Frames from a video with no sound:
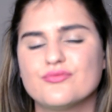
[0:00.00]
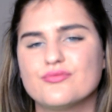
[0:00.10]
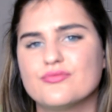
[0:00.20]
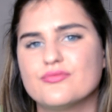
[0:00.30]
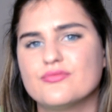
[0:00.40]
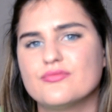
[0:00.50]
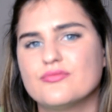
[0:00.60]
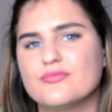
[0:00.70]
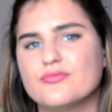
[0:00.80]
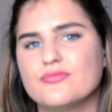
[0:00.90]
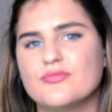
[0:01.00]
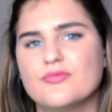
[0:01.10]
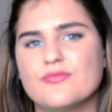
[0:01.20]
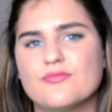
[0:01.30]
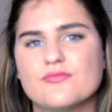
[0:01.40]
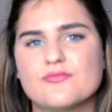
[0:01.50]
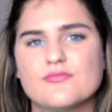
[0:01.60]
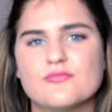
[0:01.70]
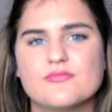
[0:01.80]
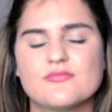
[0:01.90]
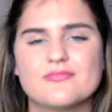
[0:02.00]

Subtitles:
Nobody speaks.